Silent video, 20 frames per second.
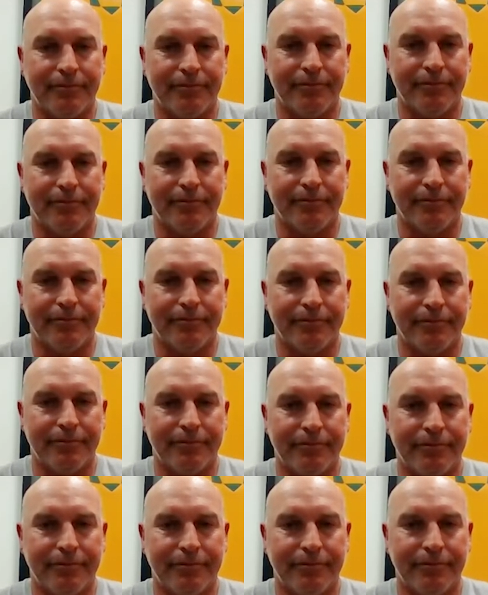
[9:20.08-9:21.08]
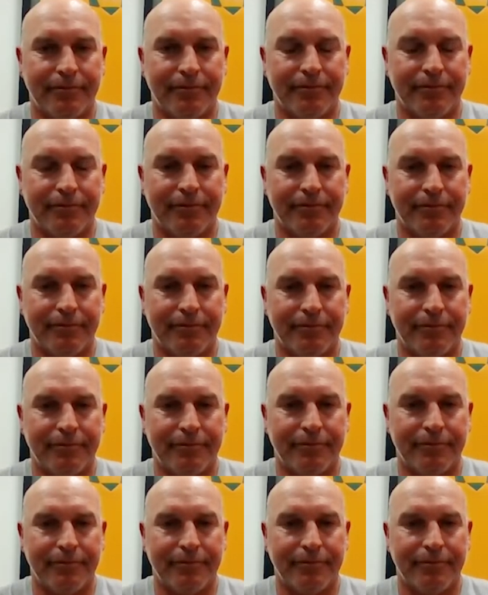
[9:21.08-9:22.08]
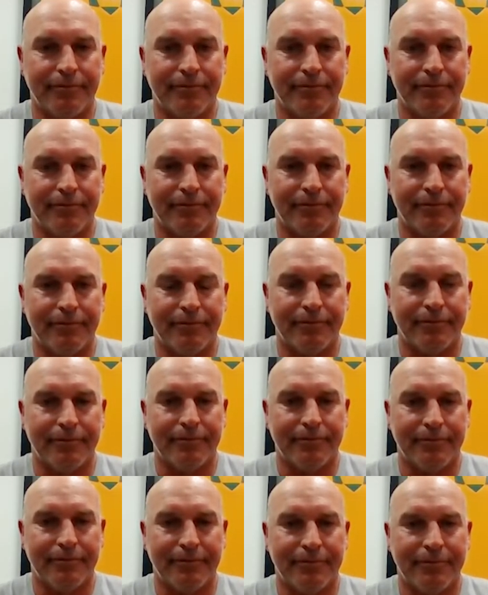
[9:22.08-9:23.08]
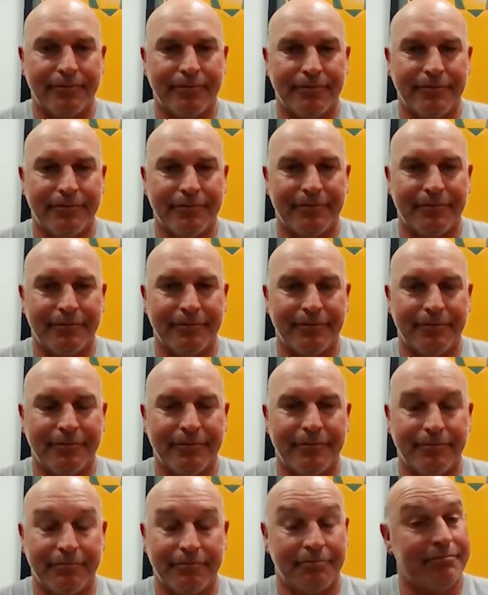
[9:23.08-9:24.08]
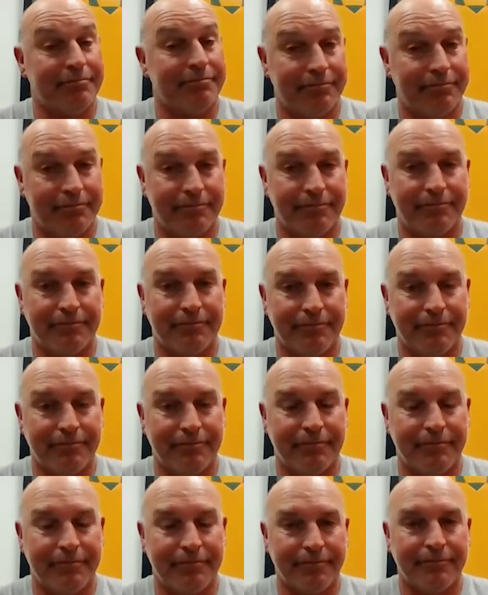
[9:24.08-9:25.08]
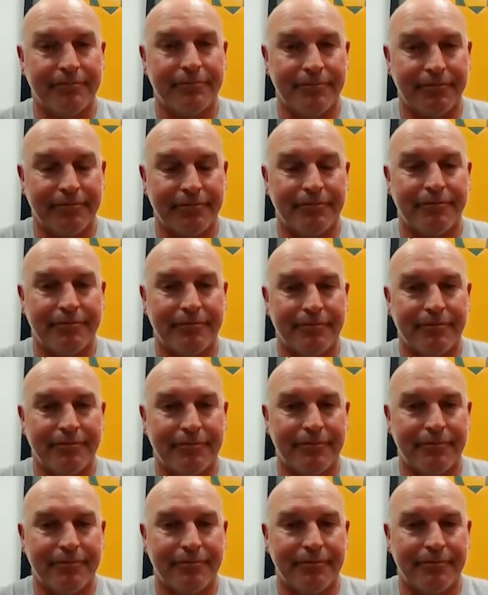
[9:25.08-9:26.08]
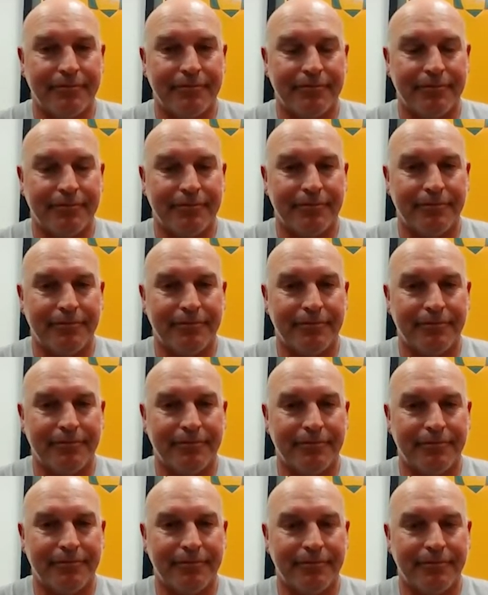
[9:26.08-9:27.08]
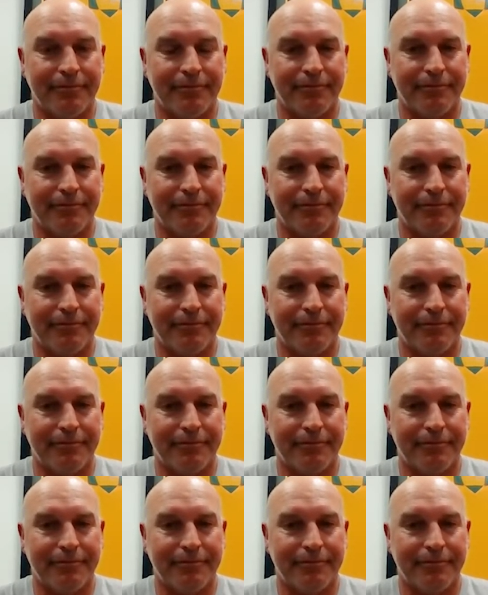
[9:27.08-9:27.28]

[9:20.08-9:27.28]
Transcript: This person isn't speaking.